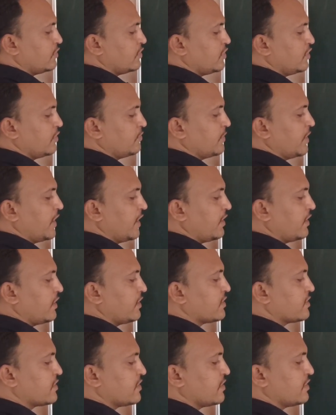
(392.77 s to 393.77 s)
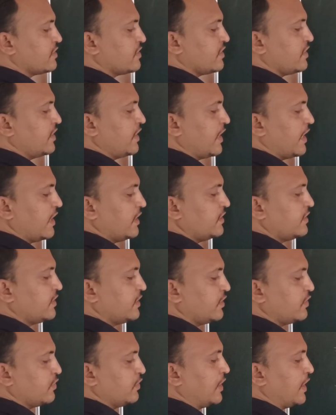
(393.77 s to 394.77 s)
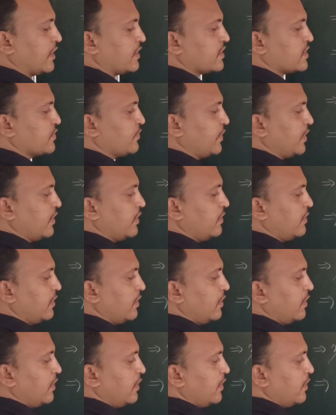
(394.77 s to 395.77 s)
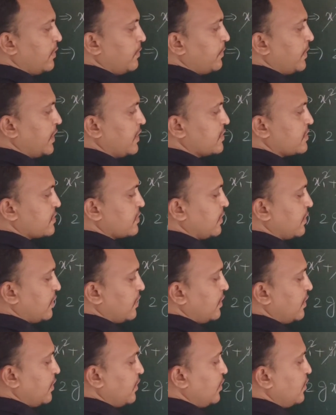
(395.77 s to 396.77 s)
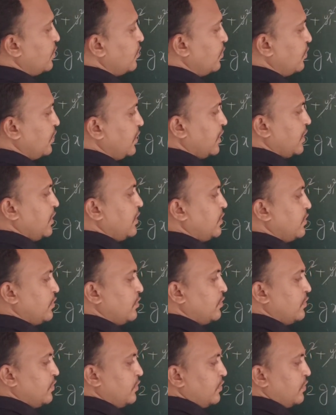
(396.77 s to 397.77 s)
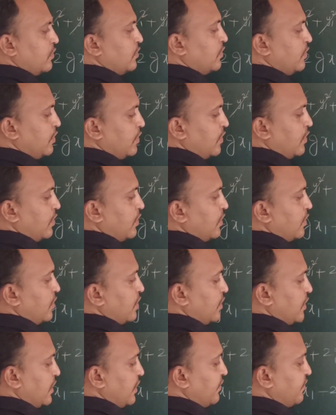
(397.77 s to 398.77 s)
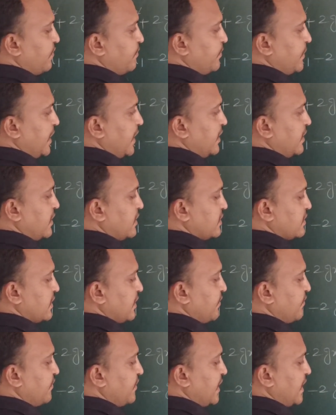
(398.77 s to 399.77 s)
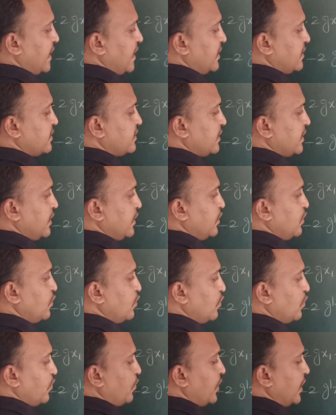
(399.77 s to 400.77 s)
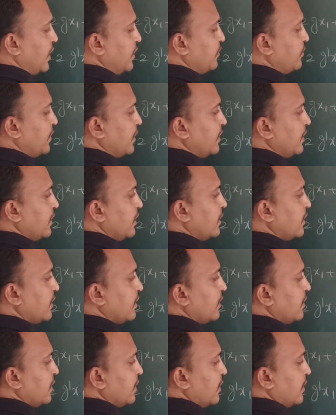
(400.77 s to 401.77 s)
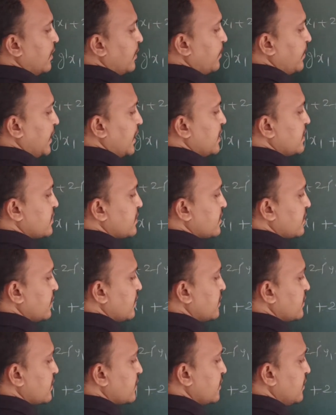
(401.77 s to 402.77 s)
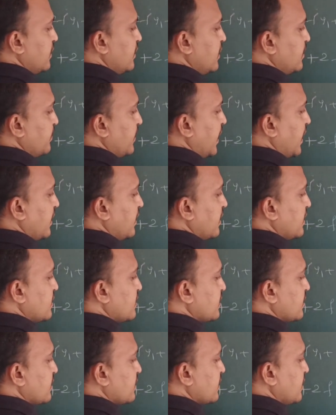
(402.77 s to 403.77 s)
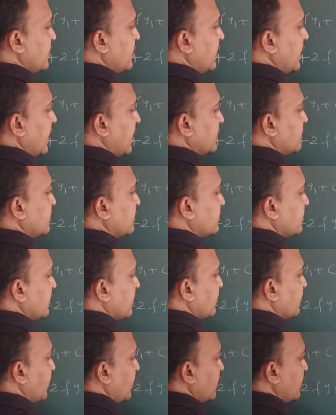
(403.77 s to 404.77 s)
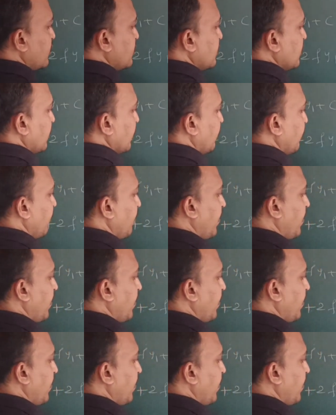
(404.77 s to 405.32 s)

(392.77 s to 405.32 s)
g minus g dash into x1 plus 2 into f minus f dash into y1 plus c minus c dash is equal to 0.